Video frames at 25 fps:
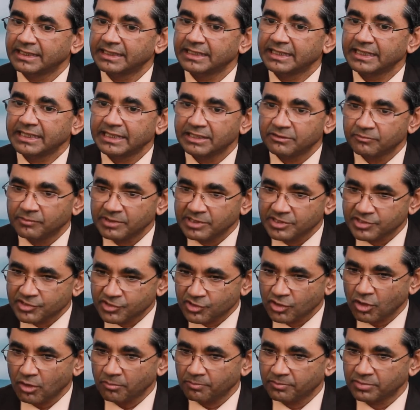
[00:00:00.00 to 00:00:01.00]
then it will
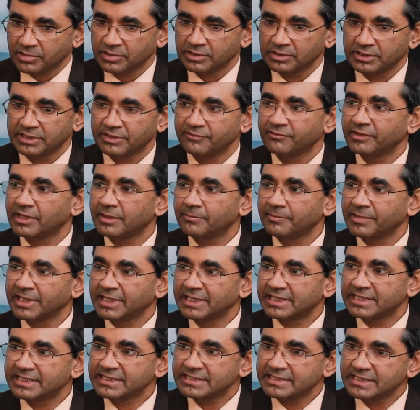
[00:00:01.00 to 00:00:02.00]
stop
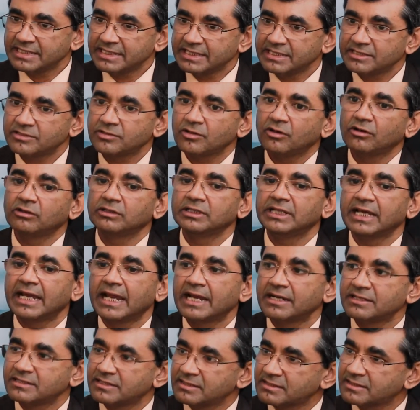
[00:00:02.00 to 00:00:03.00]
developing disease on
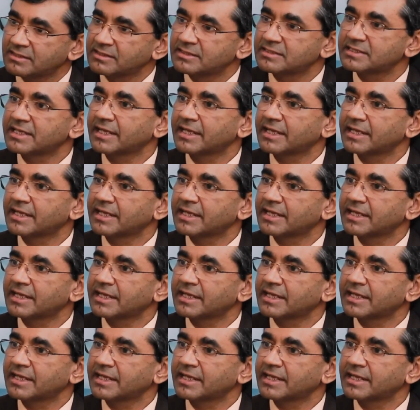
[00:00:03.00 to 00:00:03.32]
the adjacent